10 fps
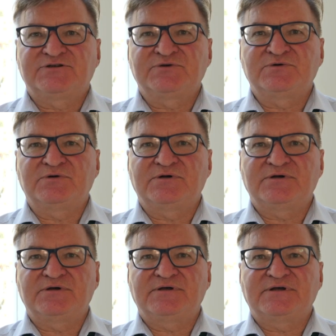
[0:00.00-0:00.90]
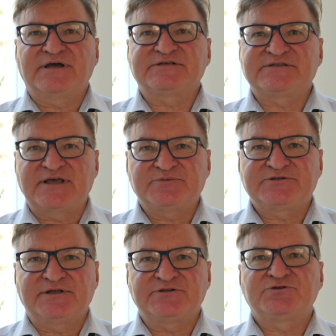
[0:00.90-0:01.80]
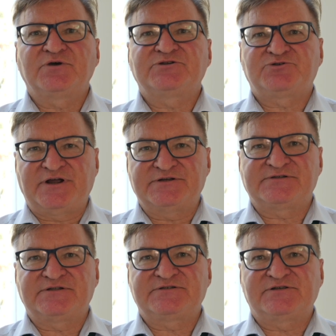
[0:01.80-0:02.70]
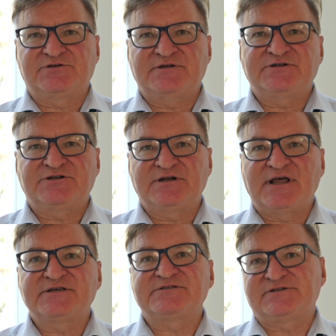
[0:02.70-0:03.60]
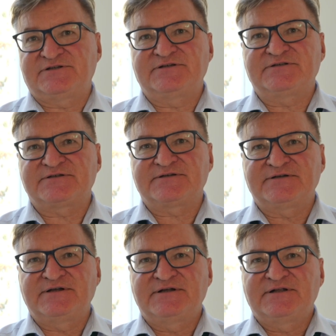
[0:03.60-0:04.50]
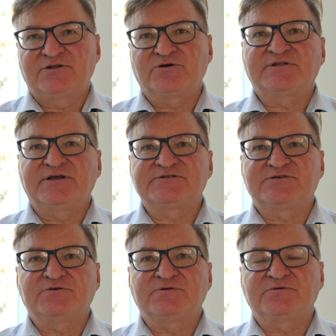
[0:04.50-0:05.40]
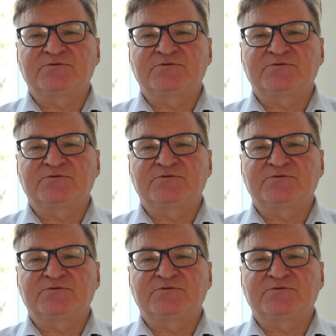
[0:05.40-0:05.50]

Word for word: To accept and to address the situation as it is, not as you